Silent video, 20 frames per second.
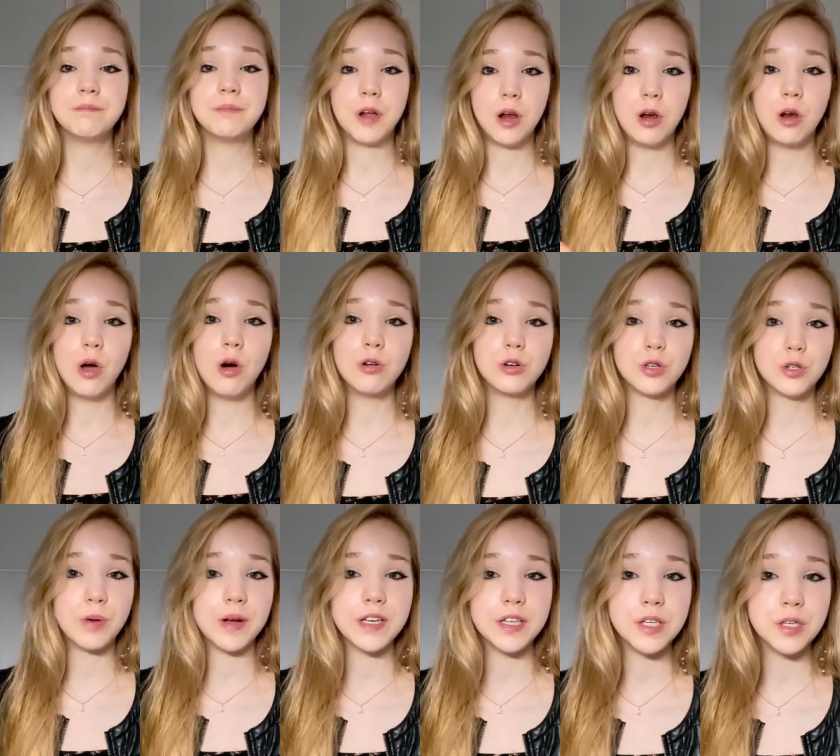low
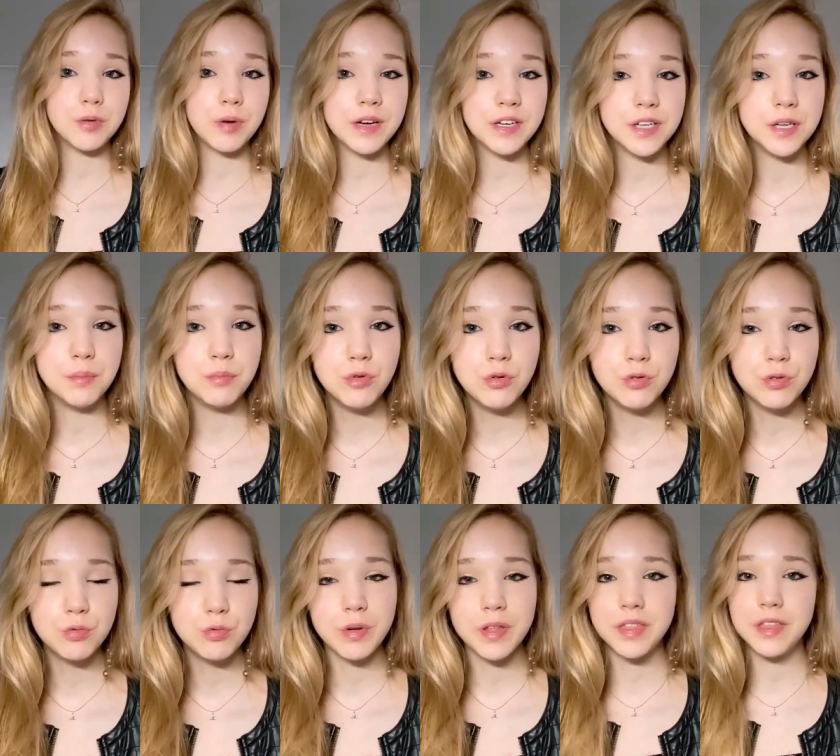twenty twenty
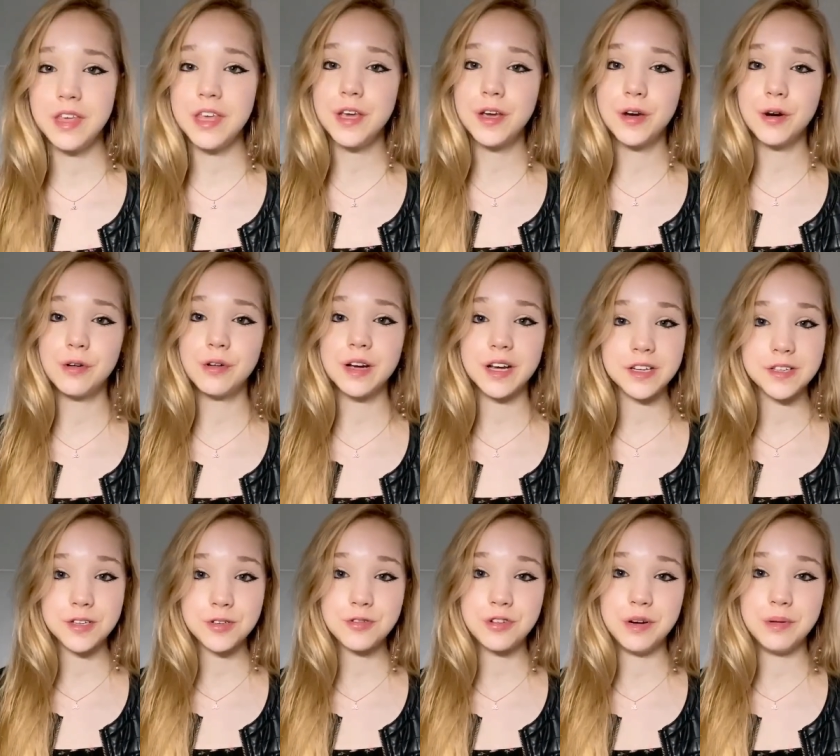mood with
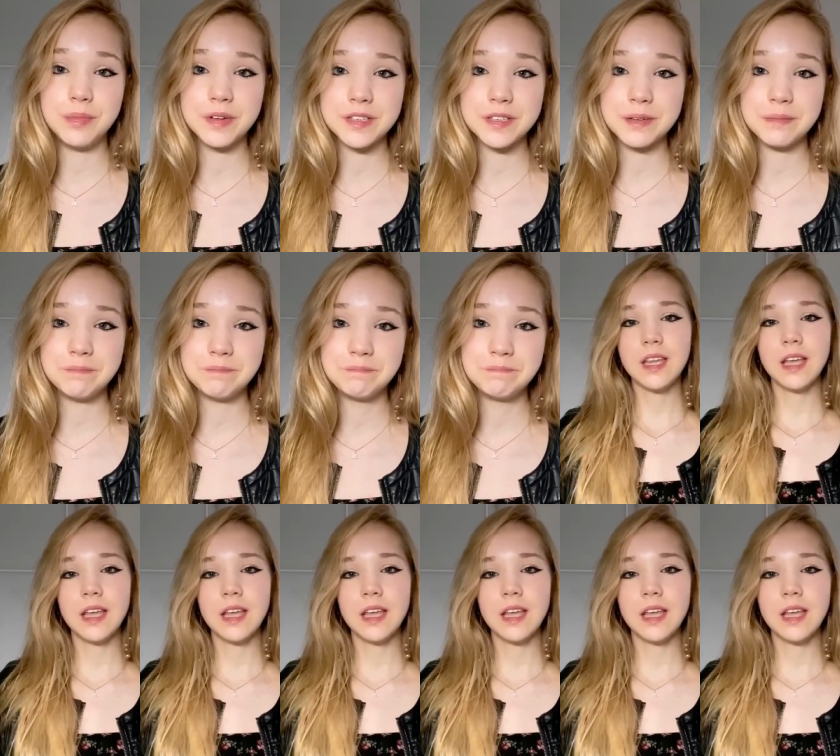eco-extremism.